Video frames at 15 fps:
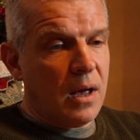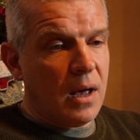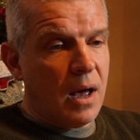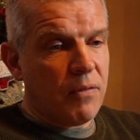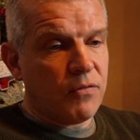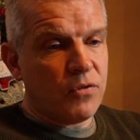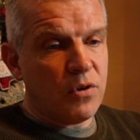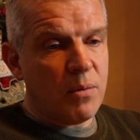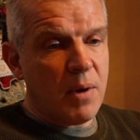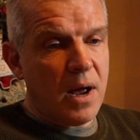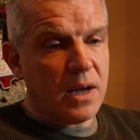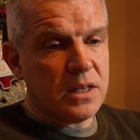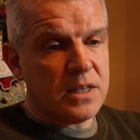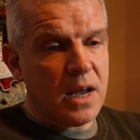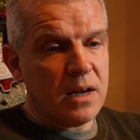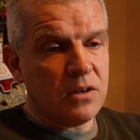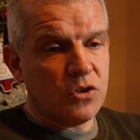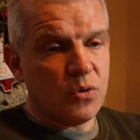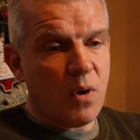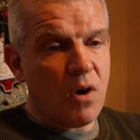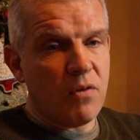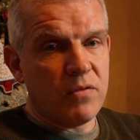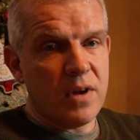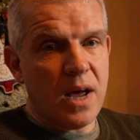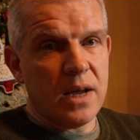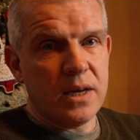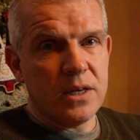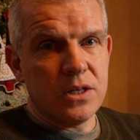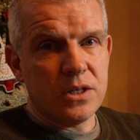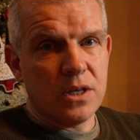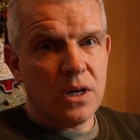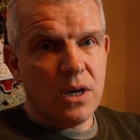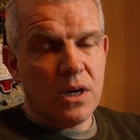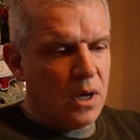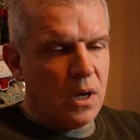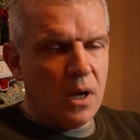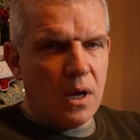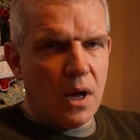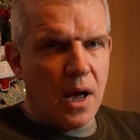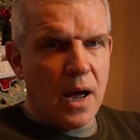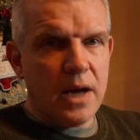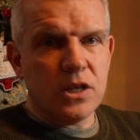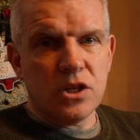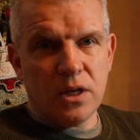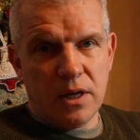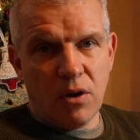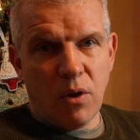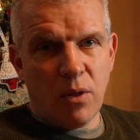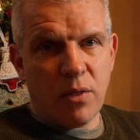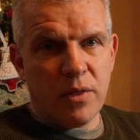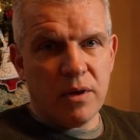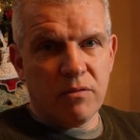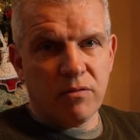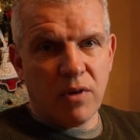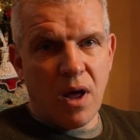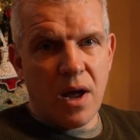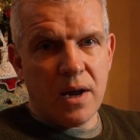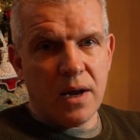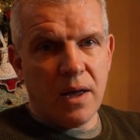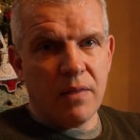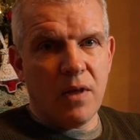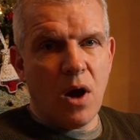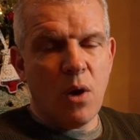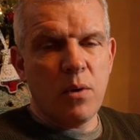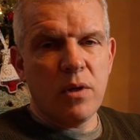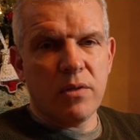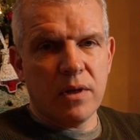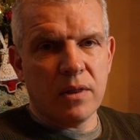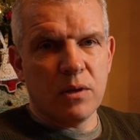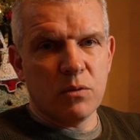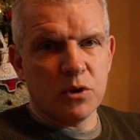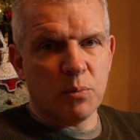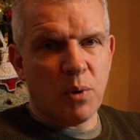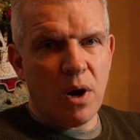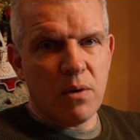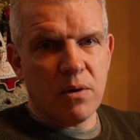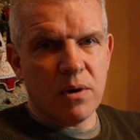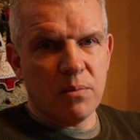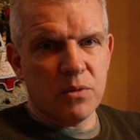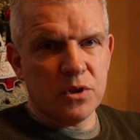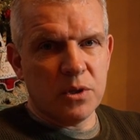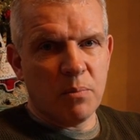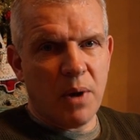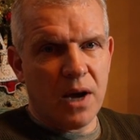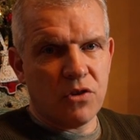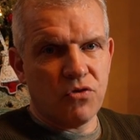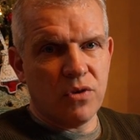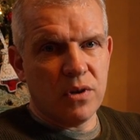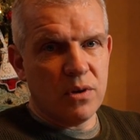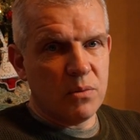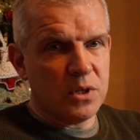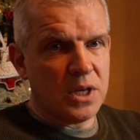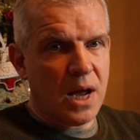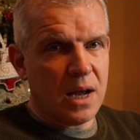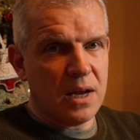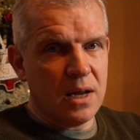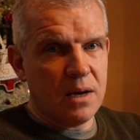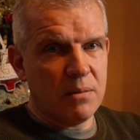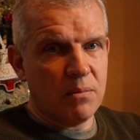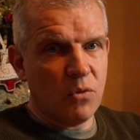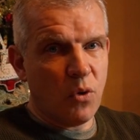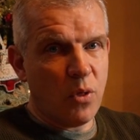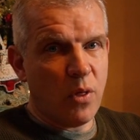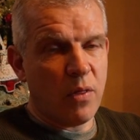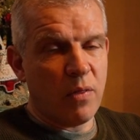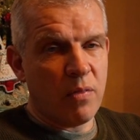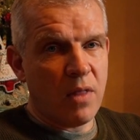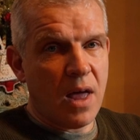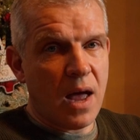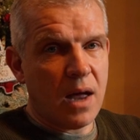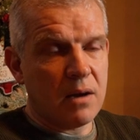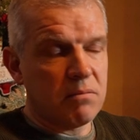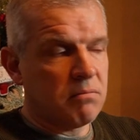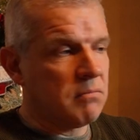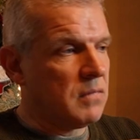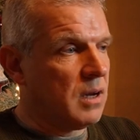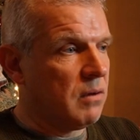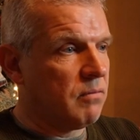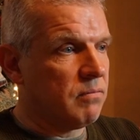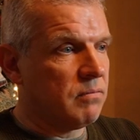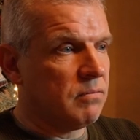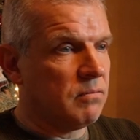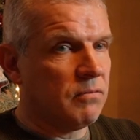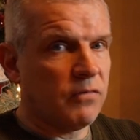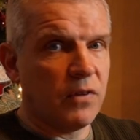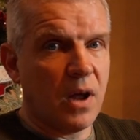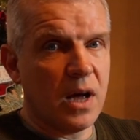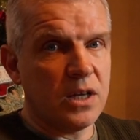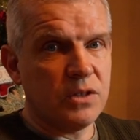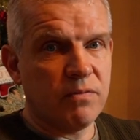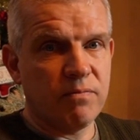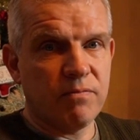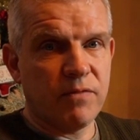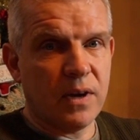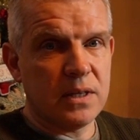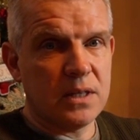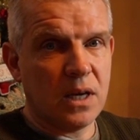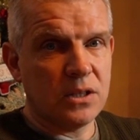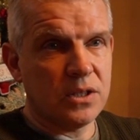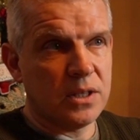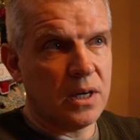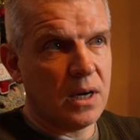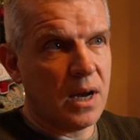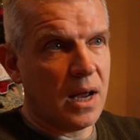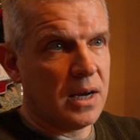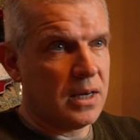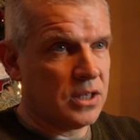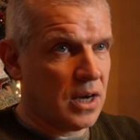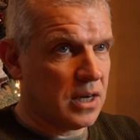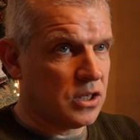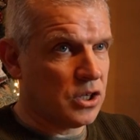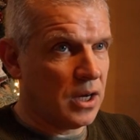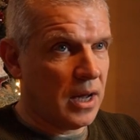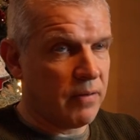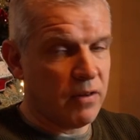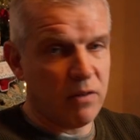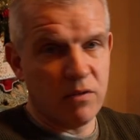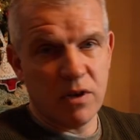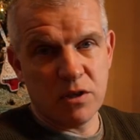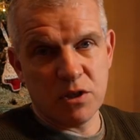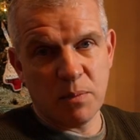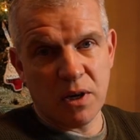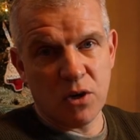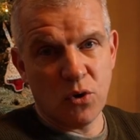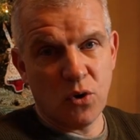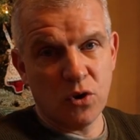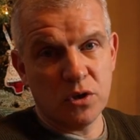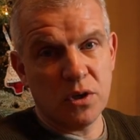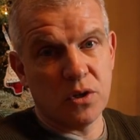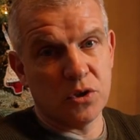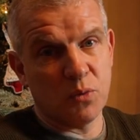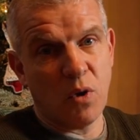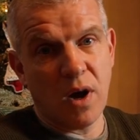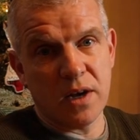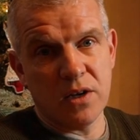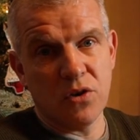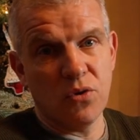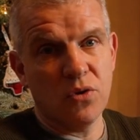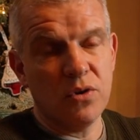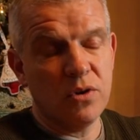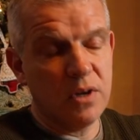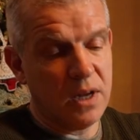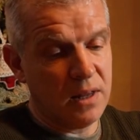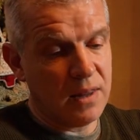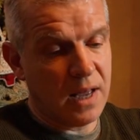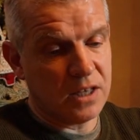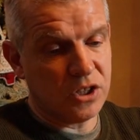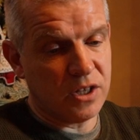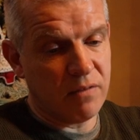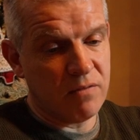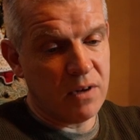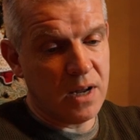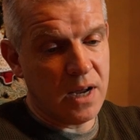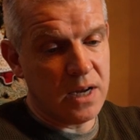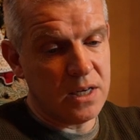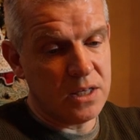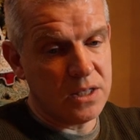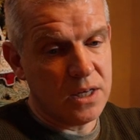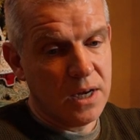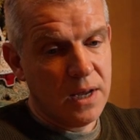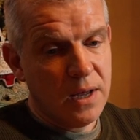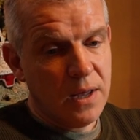after about 10, 12 days, I actually got the thing flying again. The only thing that was broken was the battery that was had it. Other than that, it flies fantastic. And it's actually, I've given it to my daughter, because what I'd done in that 7 days,